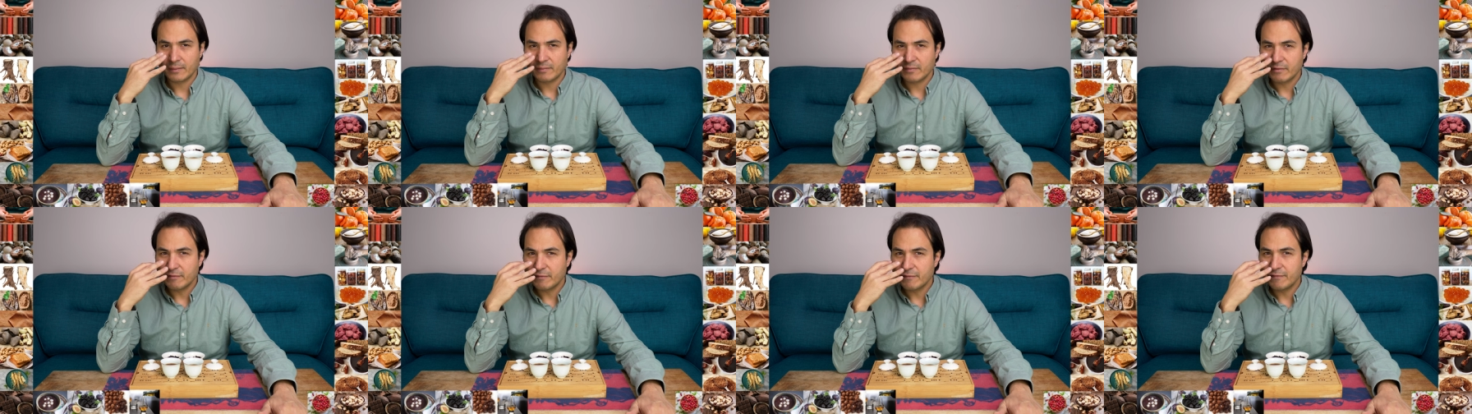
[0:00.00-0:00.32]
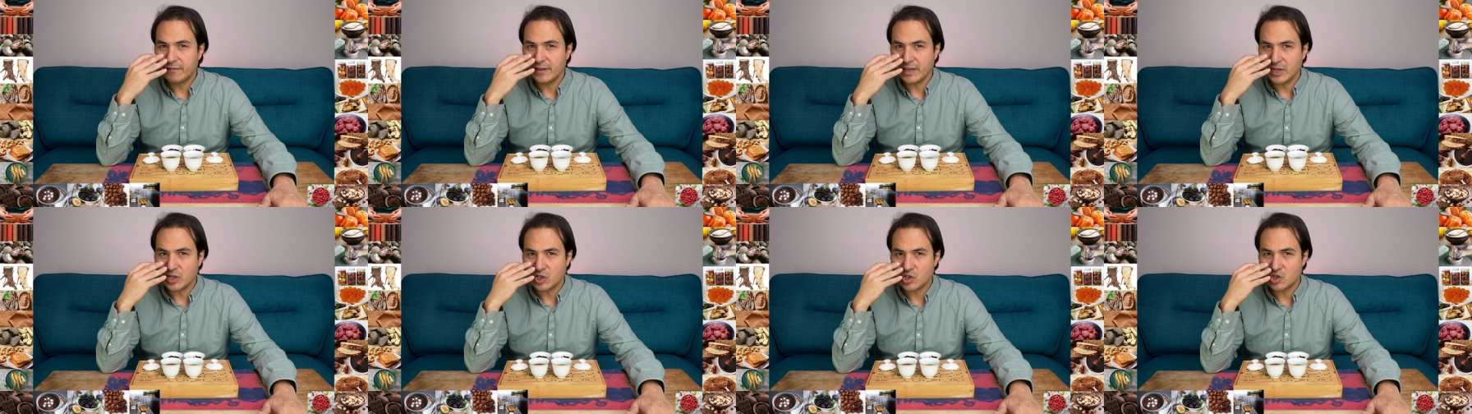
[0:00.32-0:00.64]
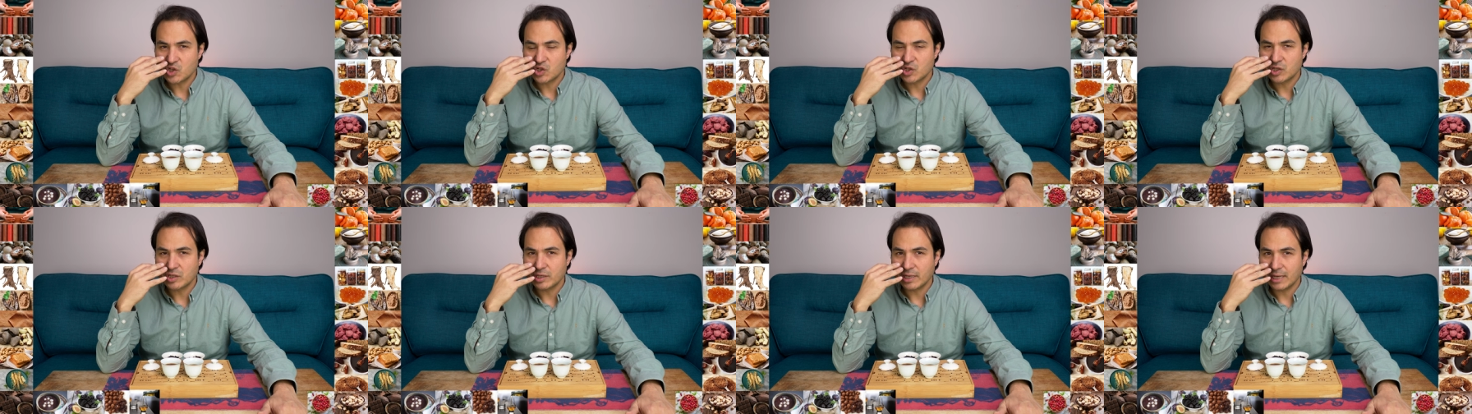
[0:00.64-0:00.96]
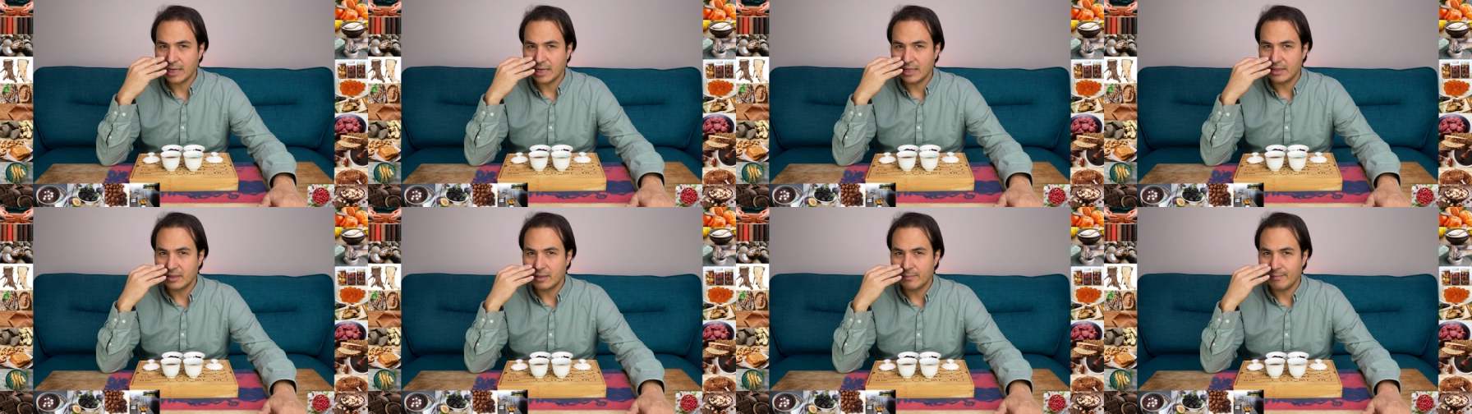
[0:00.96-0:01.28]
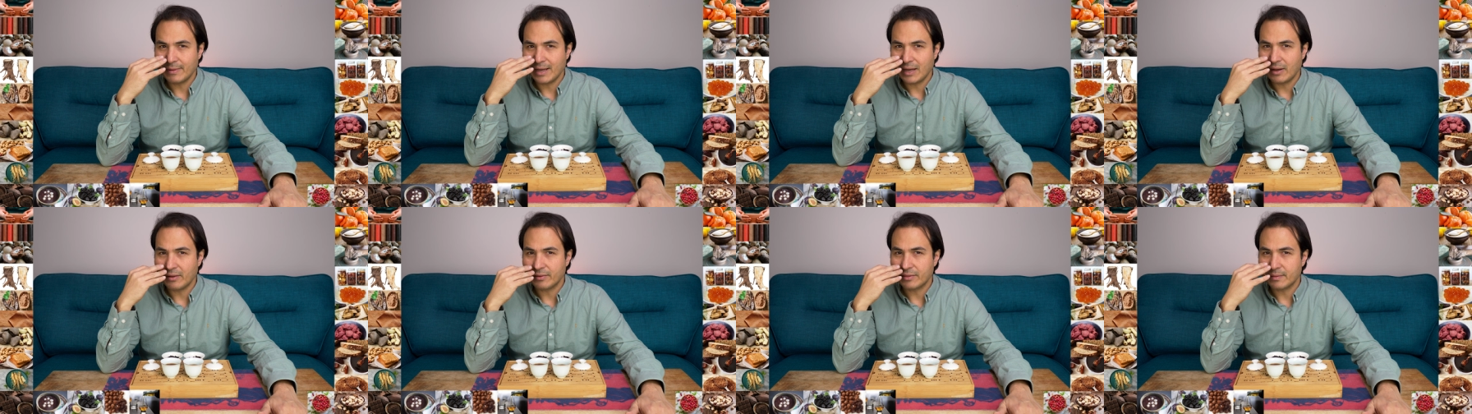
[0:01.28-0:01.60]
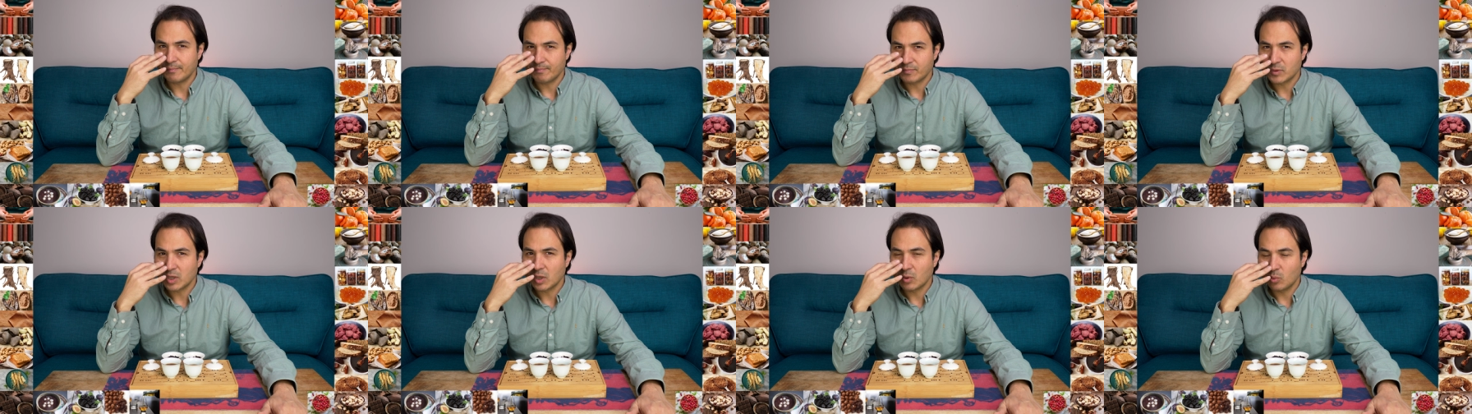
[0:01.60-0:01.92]
finish in the mouth
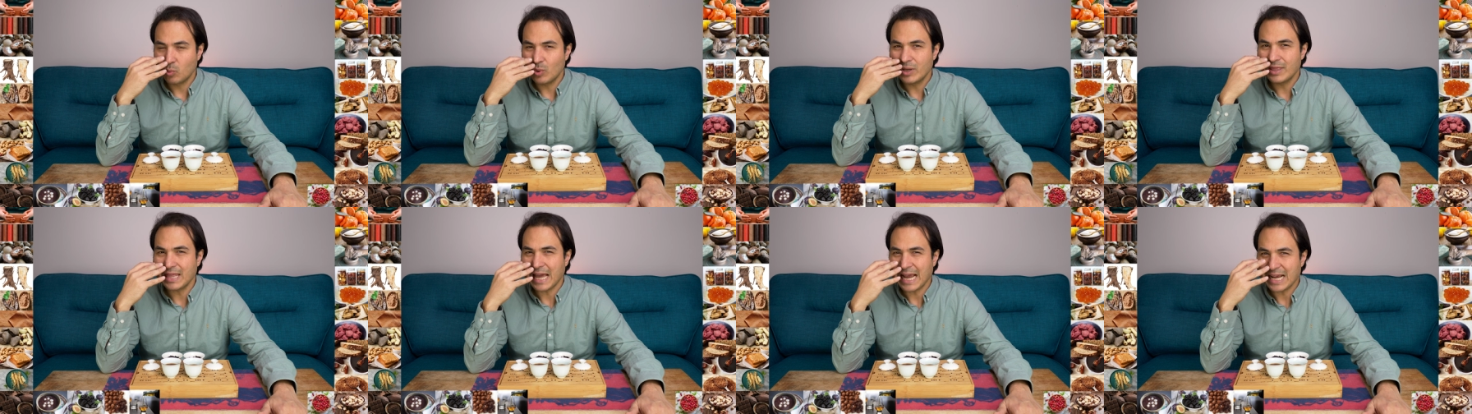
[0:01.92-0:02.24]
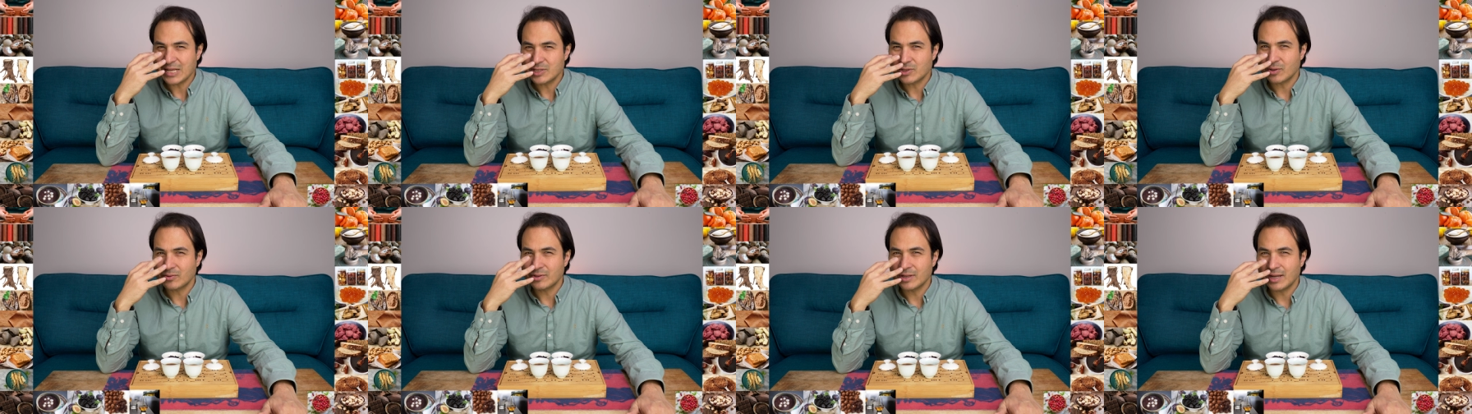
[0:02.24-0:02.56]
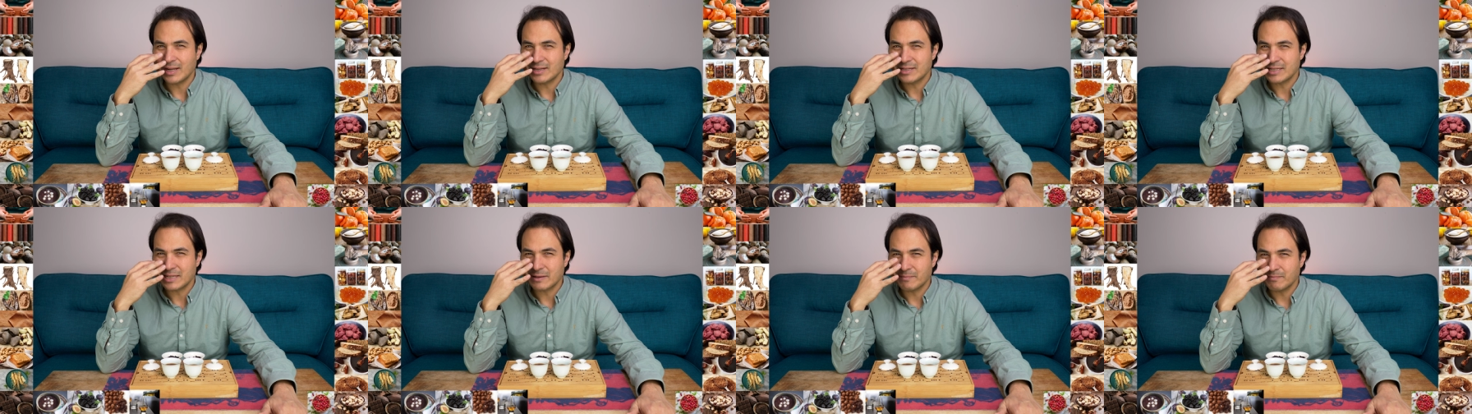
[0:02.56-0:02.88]
with hazelnuts